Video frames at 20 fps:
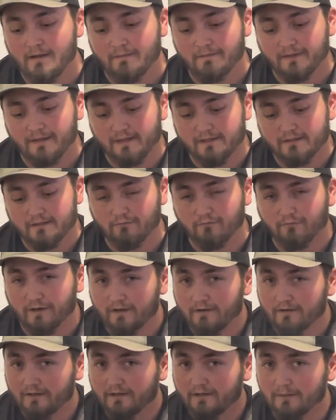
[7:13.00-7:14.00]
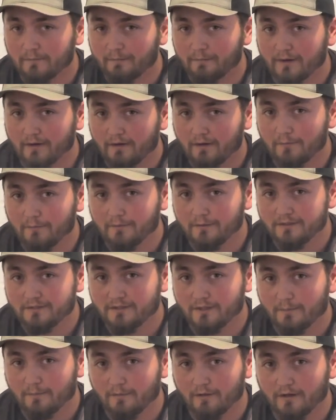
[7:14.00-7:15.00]
It's very comparable to
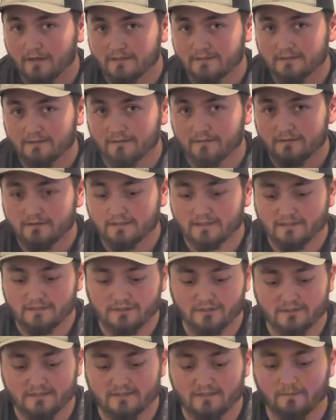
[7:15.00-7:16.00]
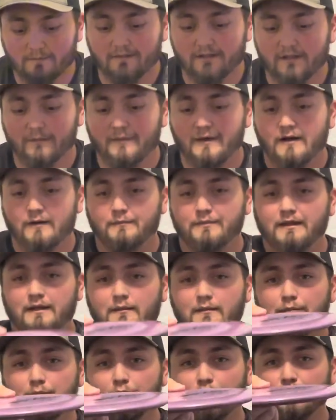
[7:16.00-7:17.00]
the Brazos. It's just something about
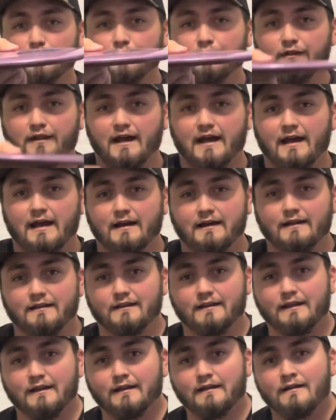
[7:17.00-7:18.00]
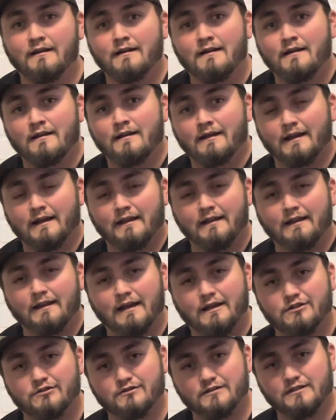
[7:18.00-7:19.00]
being bored flat, I think, and the
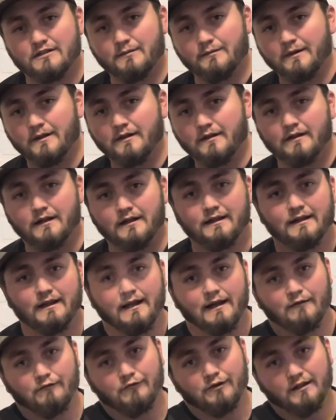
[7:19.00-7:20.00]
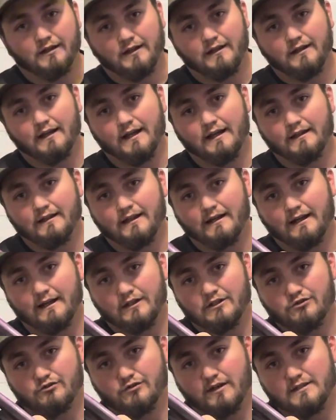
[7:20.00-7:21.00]
extra stability that I really like, that I
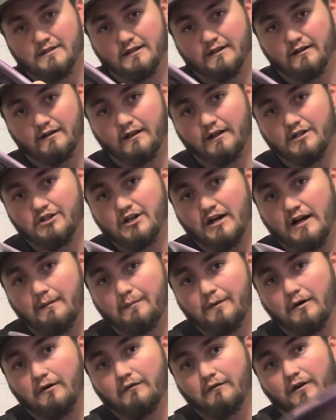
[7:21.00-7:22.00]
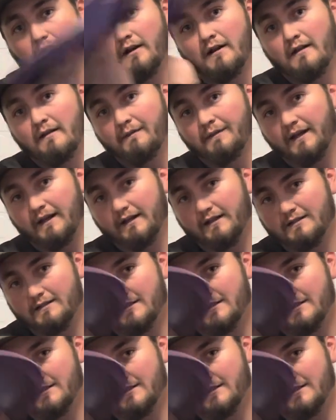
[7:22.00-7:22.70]
can trust it on a chop over and it's